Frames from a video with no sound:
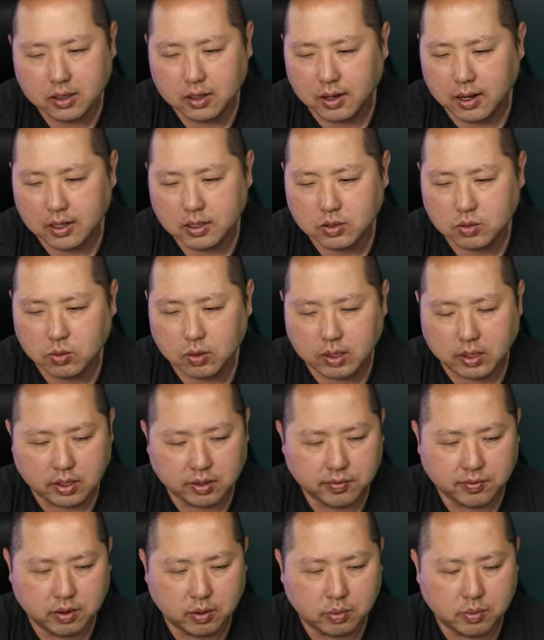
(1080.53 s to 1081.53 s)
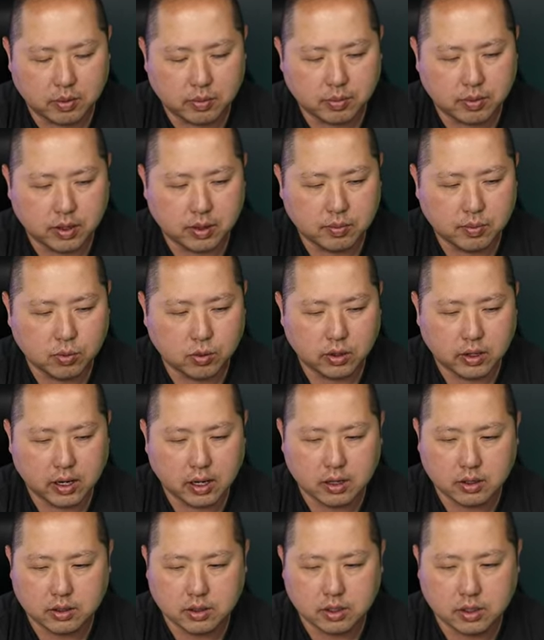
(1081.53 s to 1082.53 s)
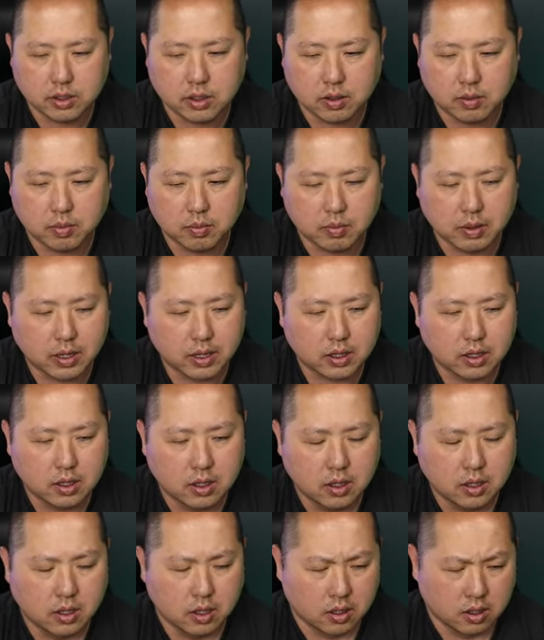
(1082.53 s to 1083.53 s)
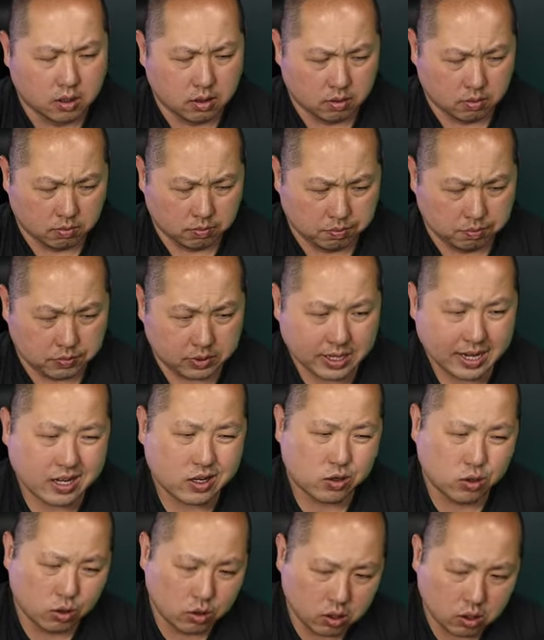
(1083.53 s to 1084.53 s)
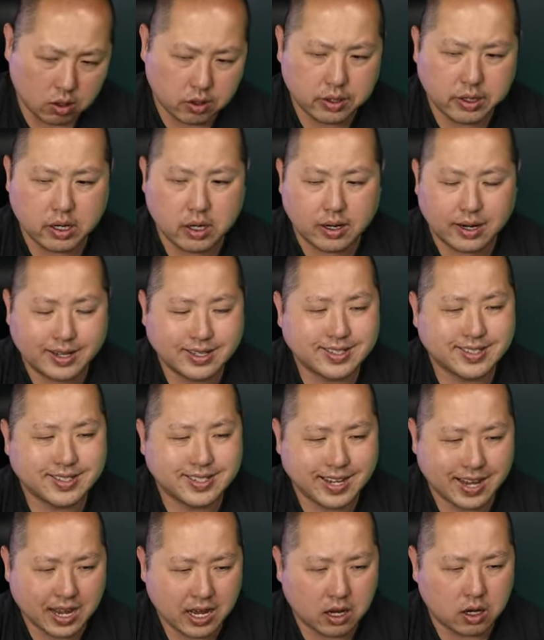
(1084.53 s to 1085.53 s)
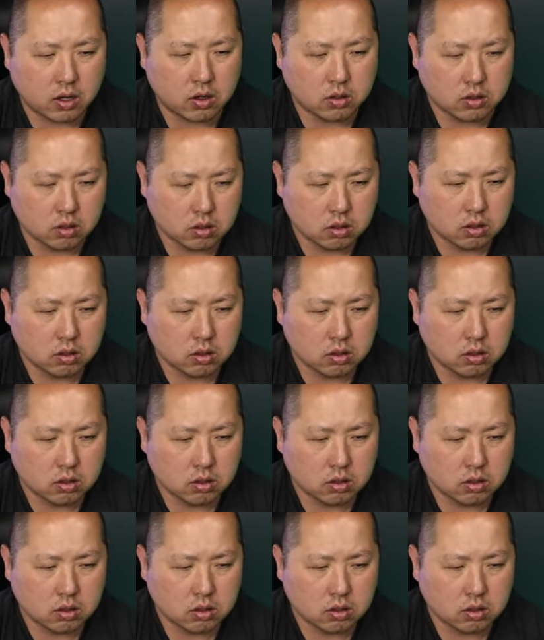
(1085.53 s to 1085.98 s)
just want to give up on Apecoin. I don't think they're coming back. You got Kulo in here that's down.